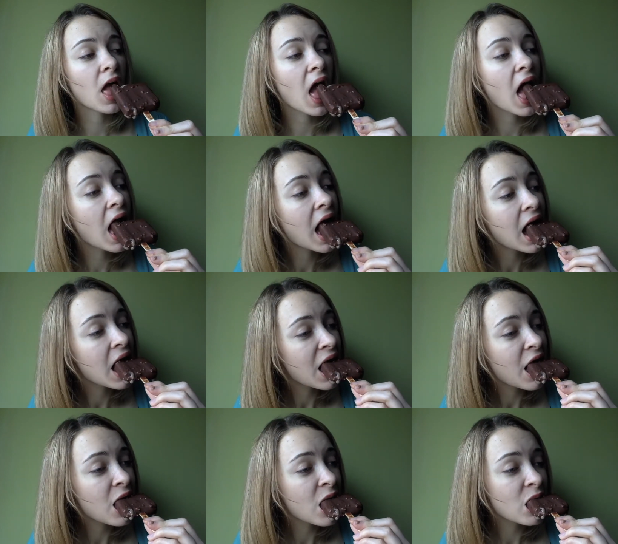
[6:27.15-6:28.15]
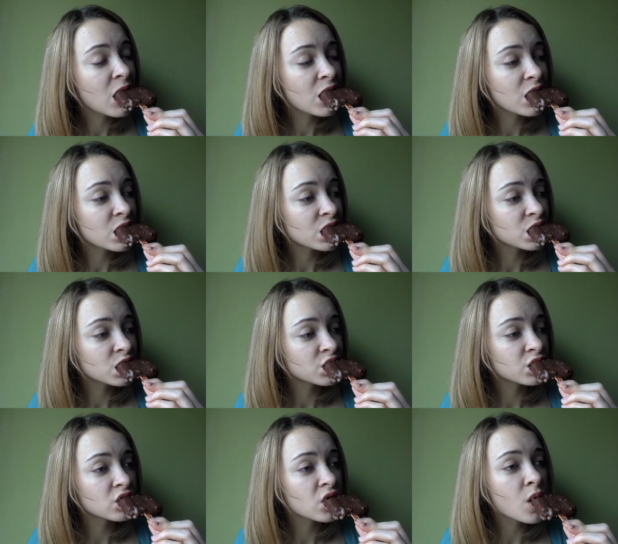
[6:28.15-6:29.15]

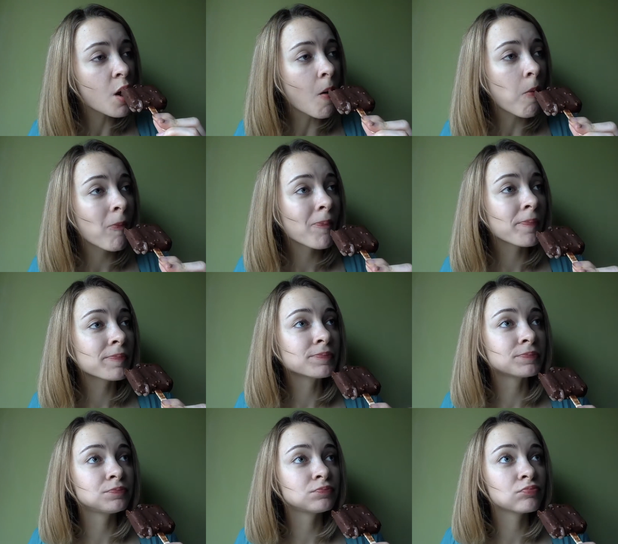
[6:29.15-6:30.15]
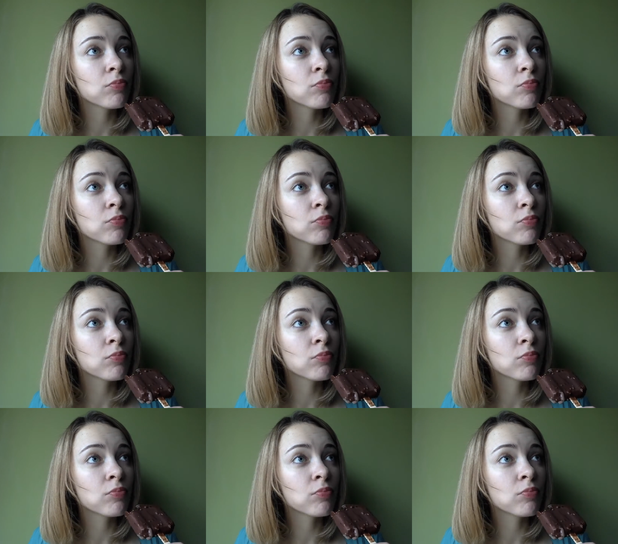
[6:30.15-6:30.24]
(silence)